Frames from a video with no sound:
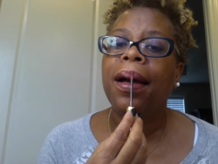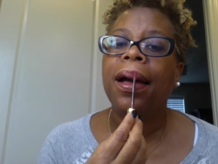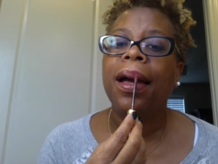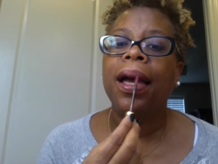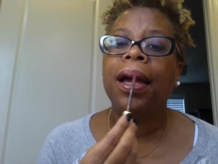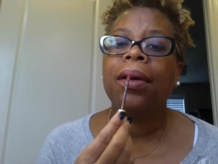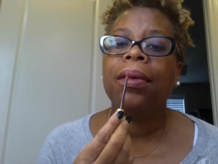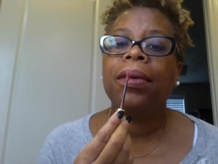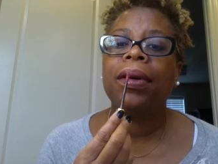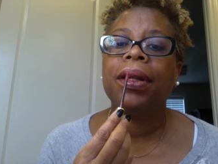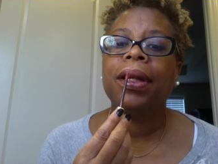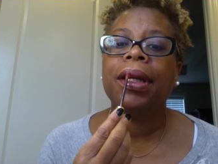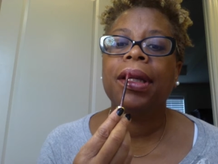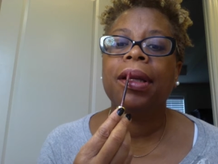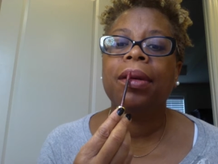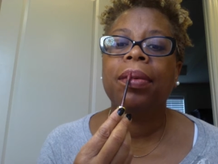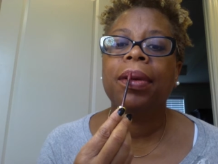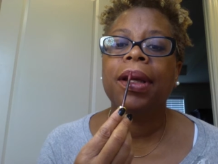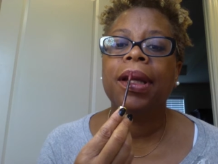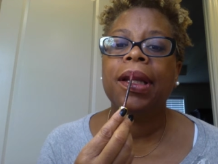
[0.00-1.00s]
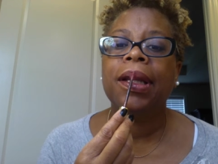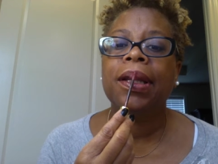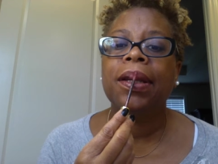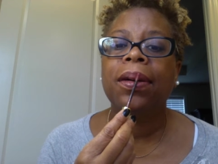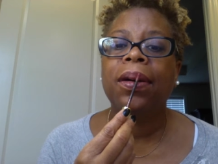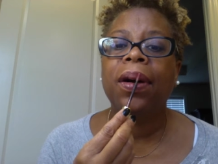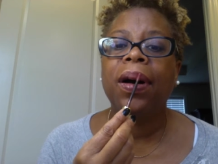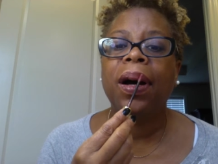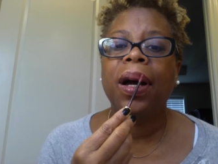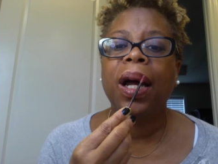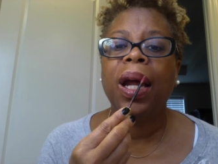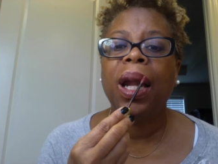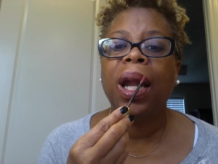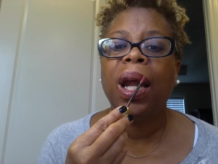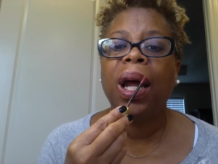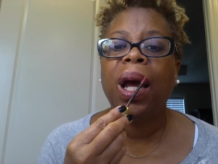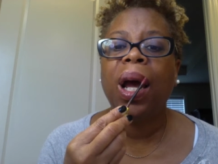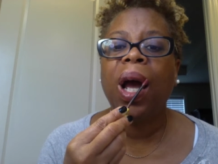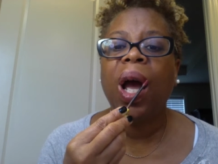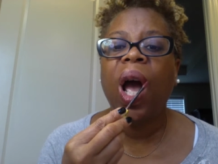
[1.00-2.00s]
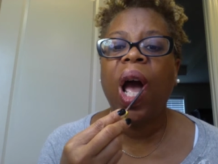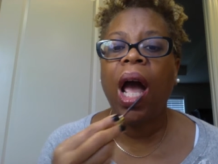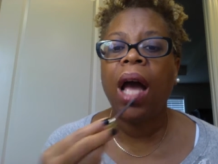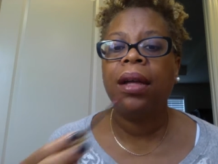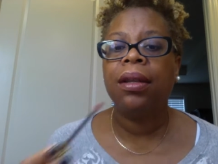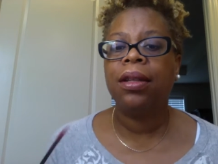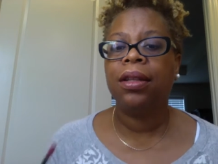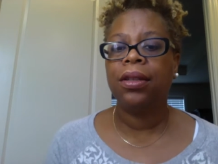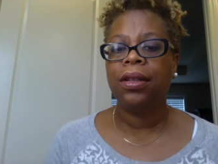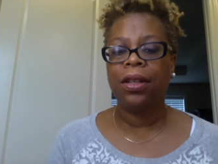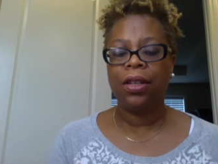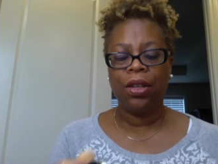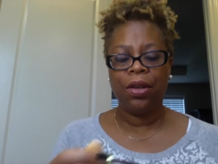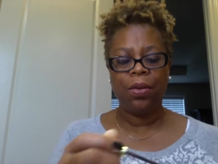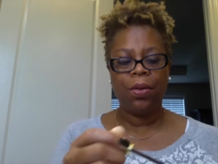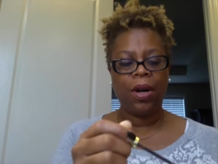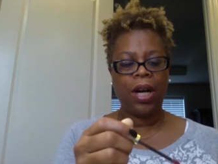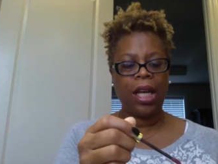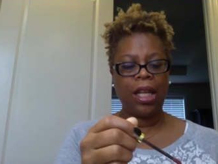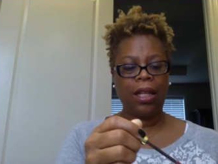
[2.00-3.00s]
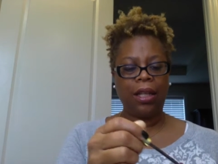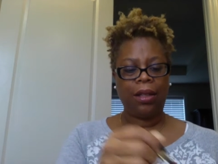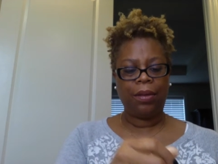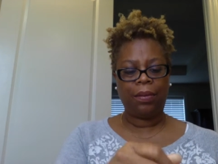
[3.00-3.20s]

it really depends on the look you want.